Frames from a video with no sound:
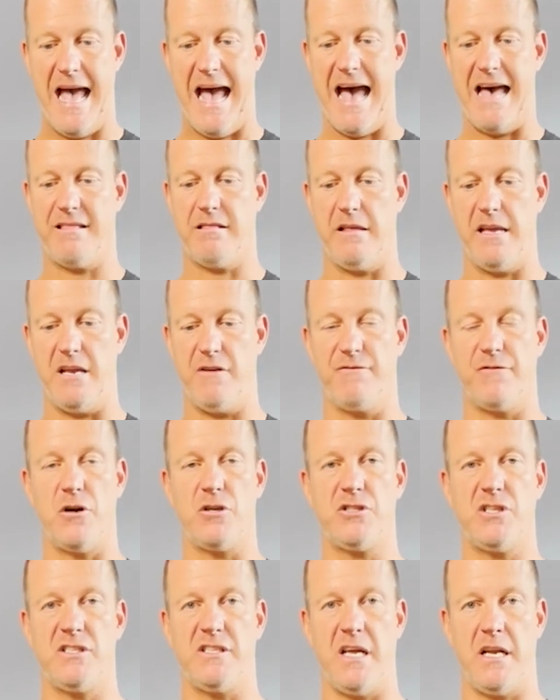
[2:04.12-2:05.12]
athlete
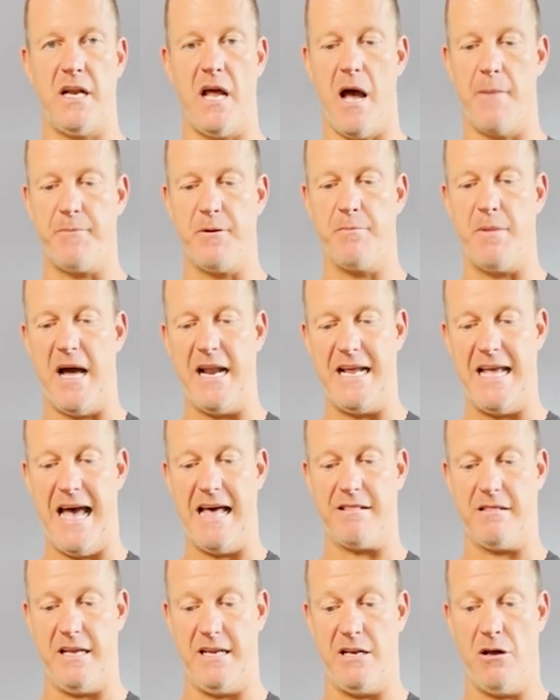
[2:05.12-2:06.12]
versus an upper body
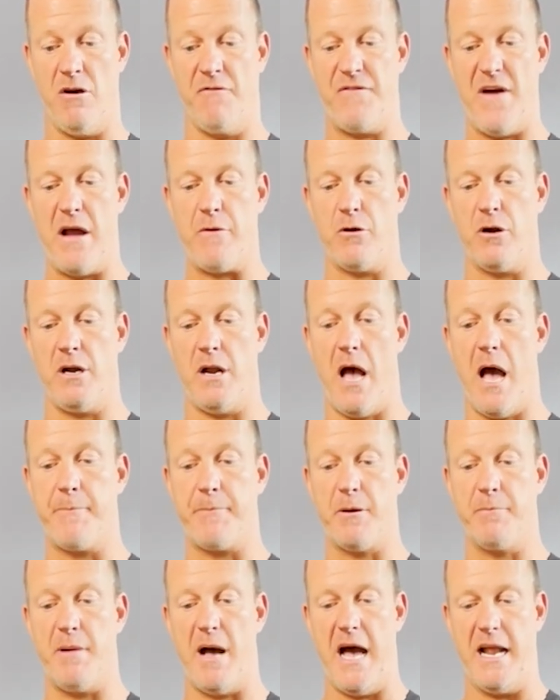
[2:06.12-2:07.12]
athlete. Now, if I were an
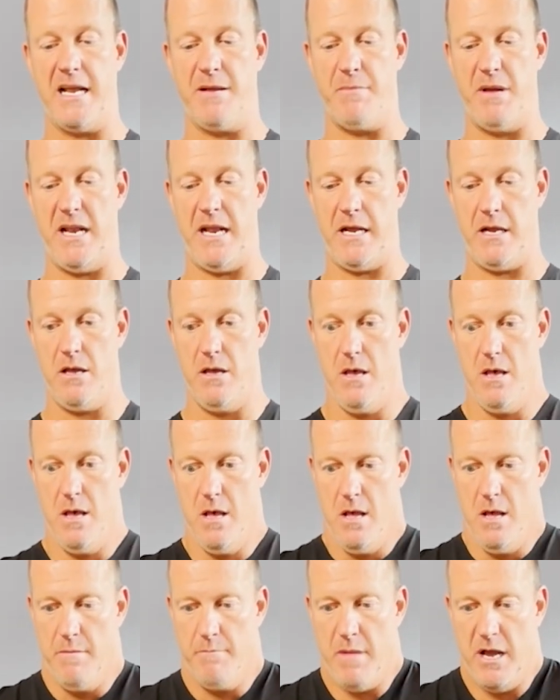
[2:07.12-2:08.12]
upper body, meaning
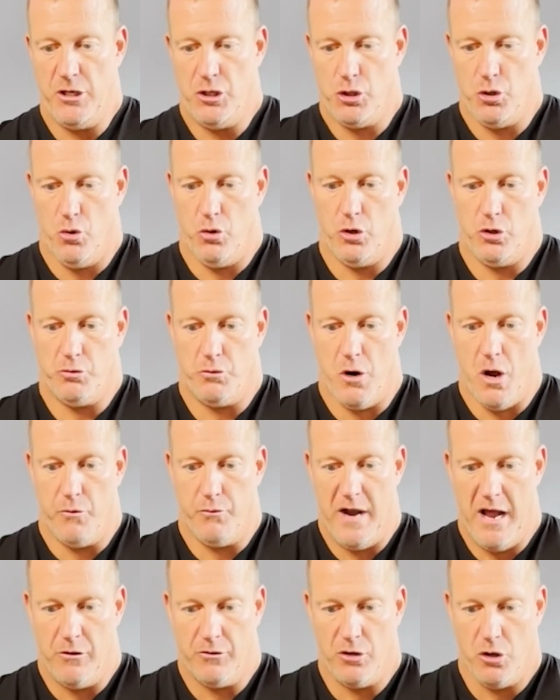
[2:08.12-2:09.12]
my shoulders were
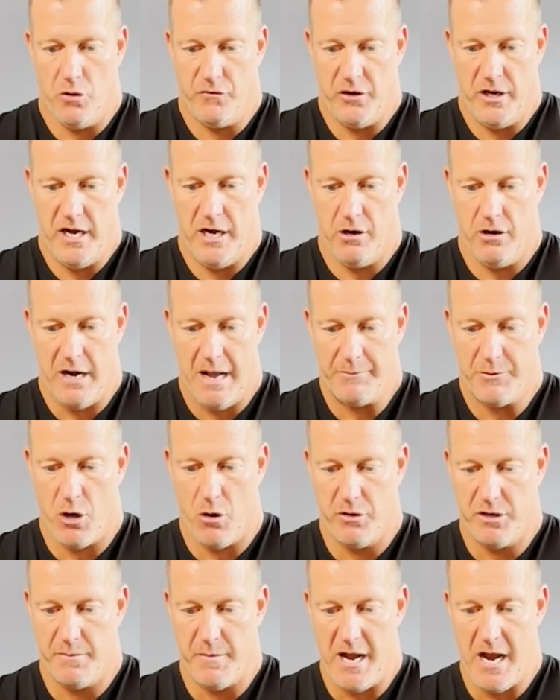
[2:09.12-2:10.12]
all rounded over here and I'm
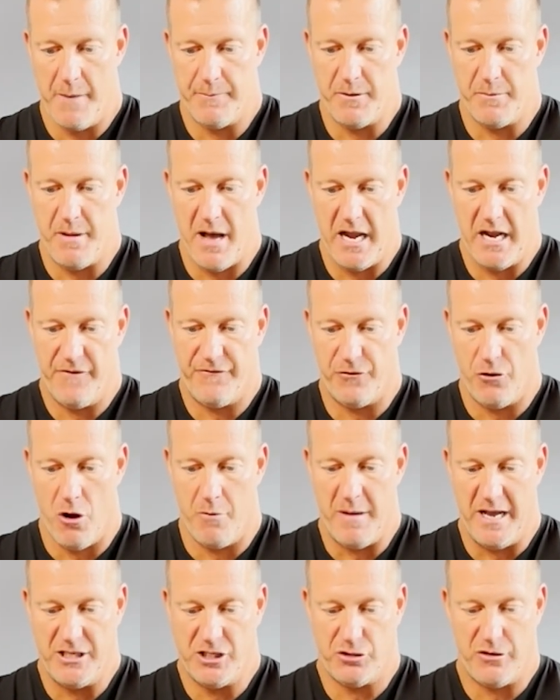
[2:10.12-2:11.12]
going to my upper body for
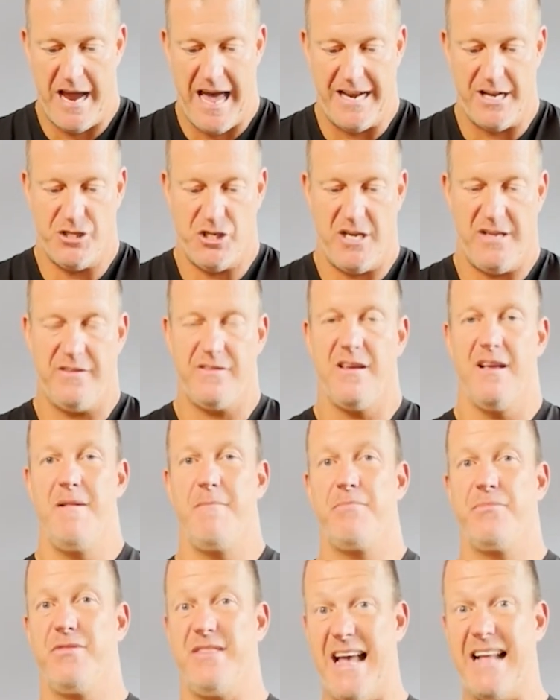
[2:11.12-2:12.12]
all my strategies,
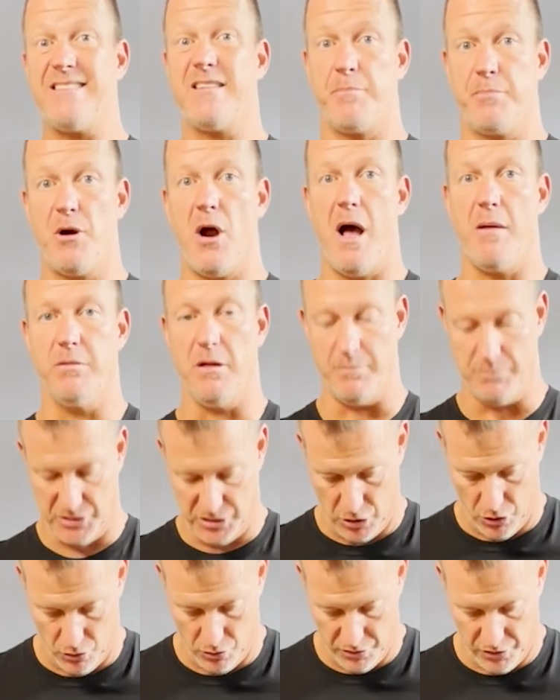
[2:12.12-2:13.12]
that's a problem.
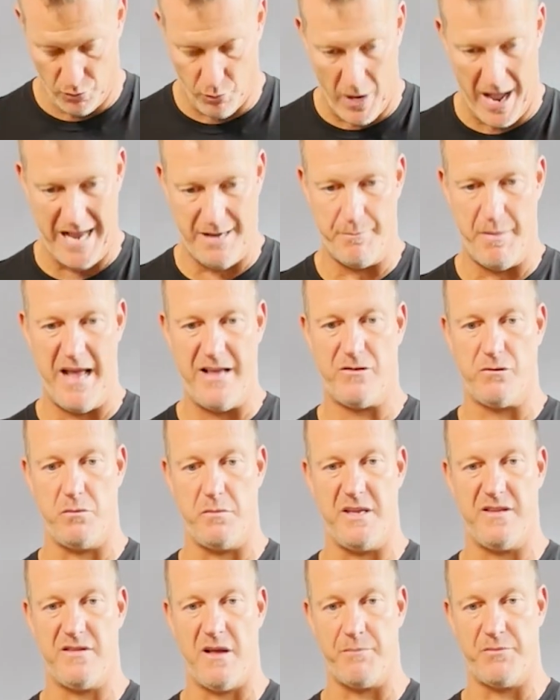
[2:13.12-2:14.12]
So the wide base would
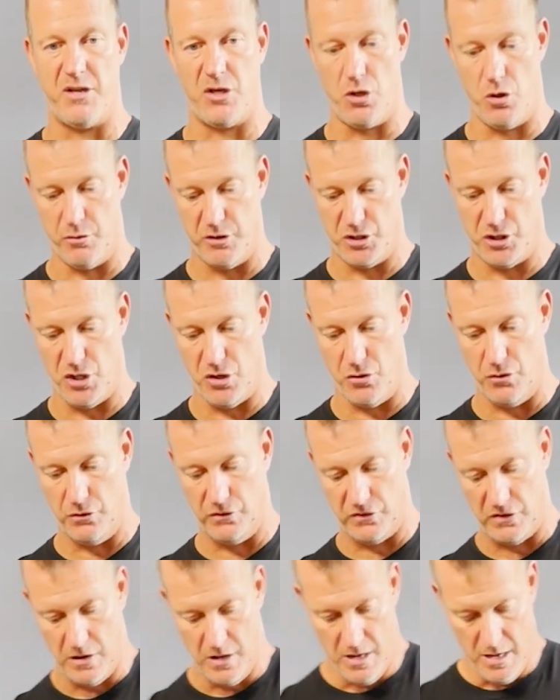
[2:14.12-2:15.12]
be something you would
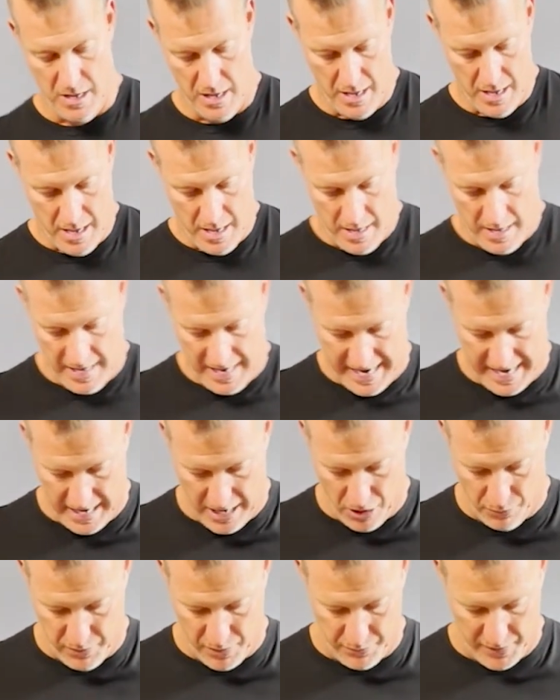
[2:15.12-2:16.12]
choose.
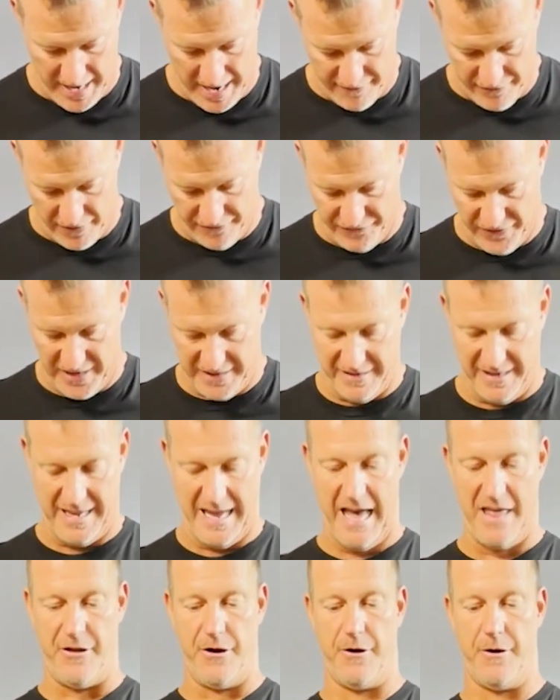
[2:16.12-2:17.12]
Here, when we have our feet
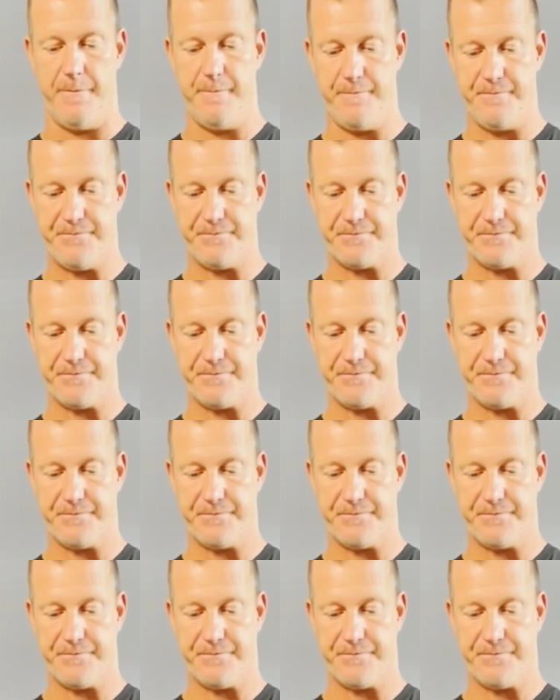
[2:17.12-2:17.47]
together,